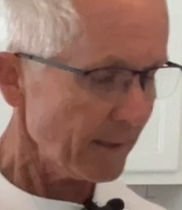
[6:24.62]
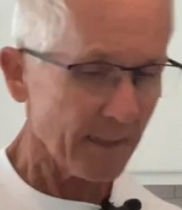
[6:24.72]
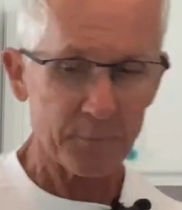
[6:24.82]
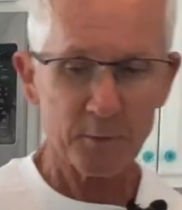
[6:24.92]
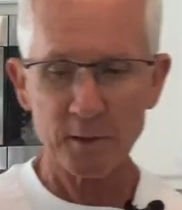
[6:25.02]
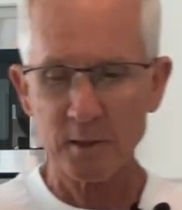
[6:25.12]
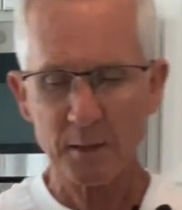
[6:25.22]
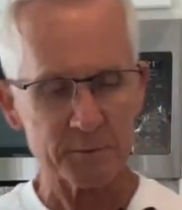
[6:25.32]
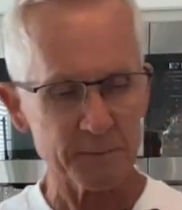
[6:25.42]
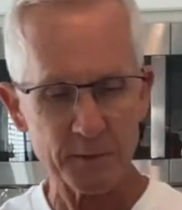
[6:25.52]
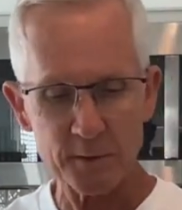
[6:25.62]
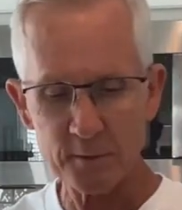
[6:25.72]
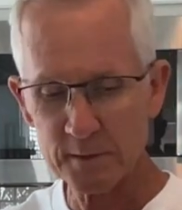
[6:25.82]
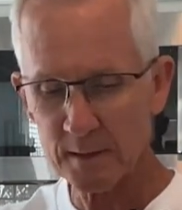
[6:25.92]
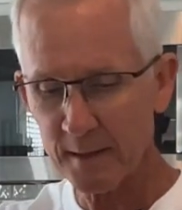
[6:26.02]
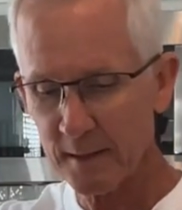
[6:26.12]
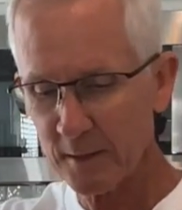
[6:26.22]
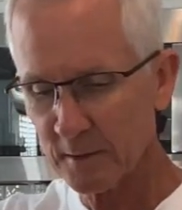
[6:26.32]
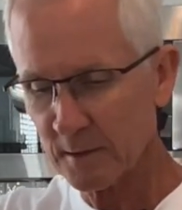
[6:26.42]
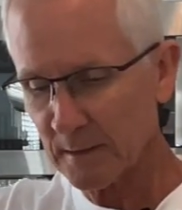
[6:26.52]
I'll put a couple spoons in
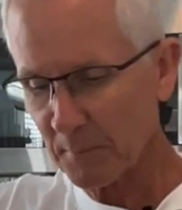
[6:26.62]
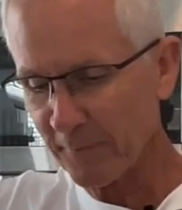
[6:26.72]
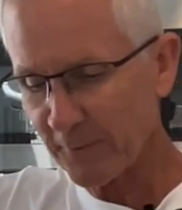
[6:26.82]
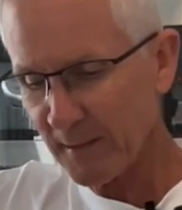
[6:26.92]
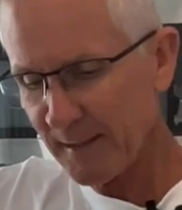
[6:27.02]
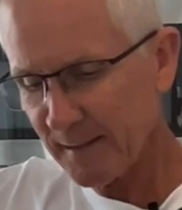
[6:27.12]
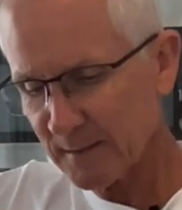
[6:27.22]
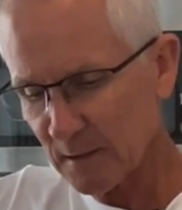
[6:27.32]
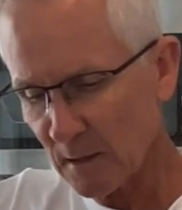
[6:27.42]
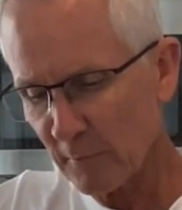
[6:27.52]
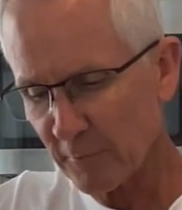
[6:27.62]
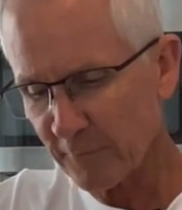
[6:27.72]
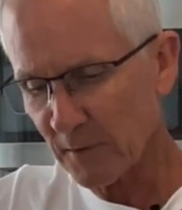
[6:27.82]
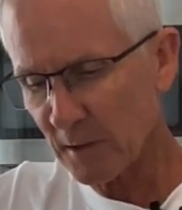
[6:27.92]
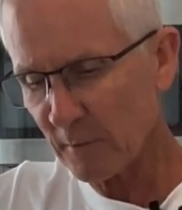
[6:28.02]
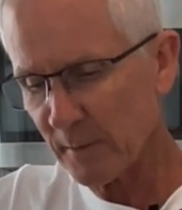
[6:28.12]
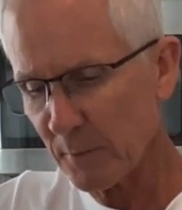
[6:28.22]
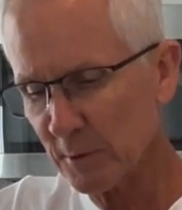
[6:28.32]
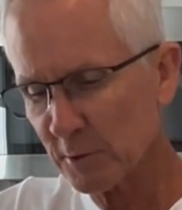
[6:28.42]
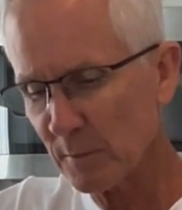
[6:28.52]
here. So I'm afraid it's an overflow if I
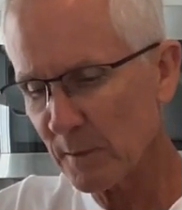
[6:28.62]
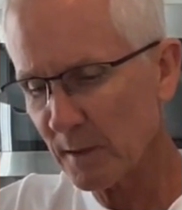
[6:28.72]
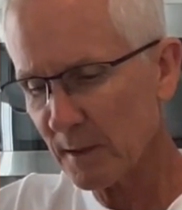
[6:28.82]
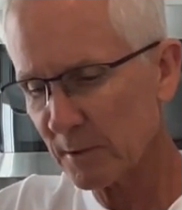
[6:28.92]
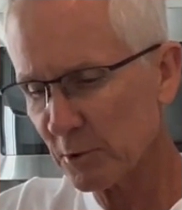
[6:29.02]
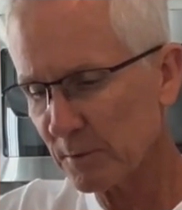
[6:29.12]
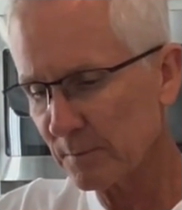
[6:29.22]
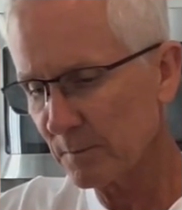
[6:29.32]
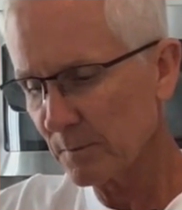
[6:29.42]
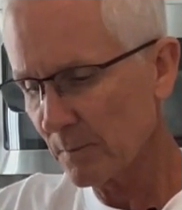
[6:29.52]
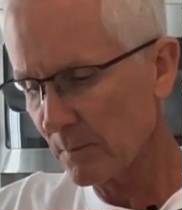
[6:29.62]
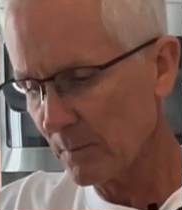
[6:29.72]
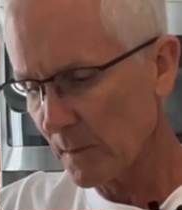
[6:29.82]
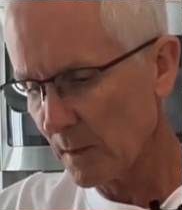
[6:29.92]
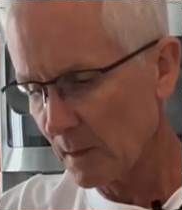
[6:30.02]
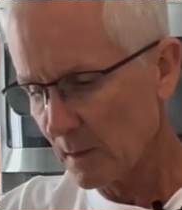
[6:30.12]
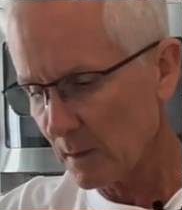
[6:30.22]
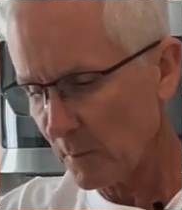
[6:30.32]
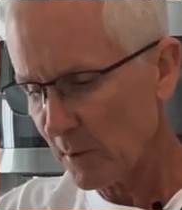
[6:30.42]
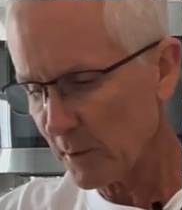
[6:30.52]
put too much.
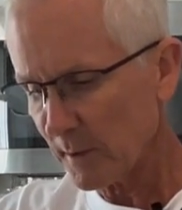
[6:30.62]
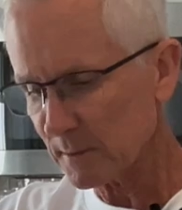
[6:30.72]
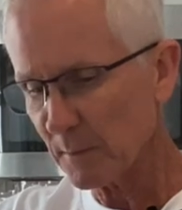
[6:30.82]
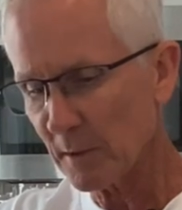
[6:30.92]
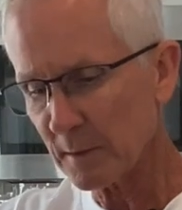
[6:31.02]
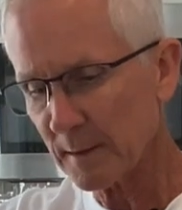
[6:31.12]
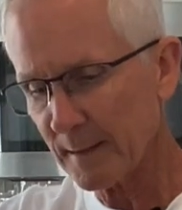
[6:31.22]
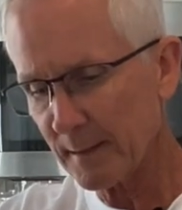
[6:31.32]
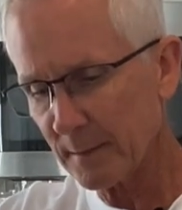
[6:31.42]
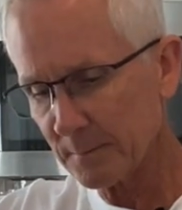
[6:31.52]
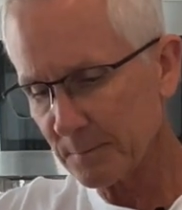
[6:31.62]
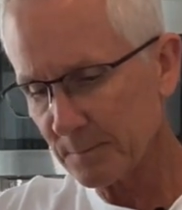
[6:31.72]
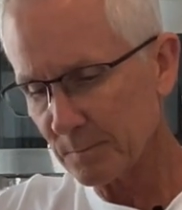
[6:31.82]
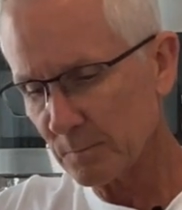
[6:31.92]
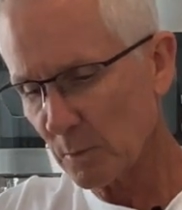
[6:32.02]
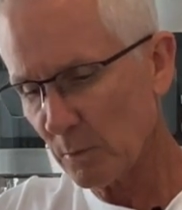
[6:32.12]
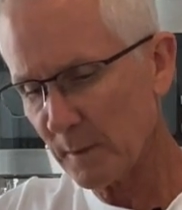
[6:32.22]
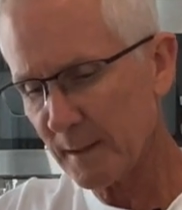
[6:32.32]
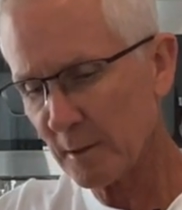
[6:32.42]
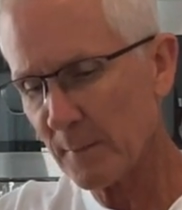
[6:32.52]
We'll cook it some other time. We won't
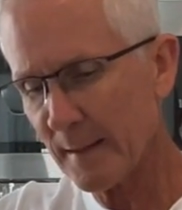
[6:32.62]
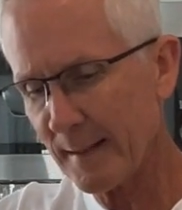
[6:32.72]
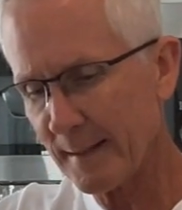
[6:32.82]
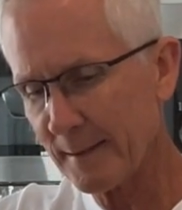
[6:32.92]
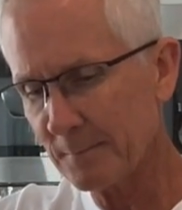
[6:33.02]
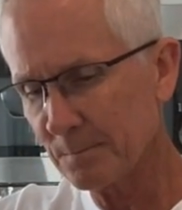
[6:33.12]
let it go bad.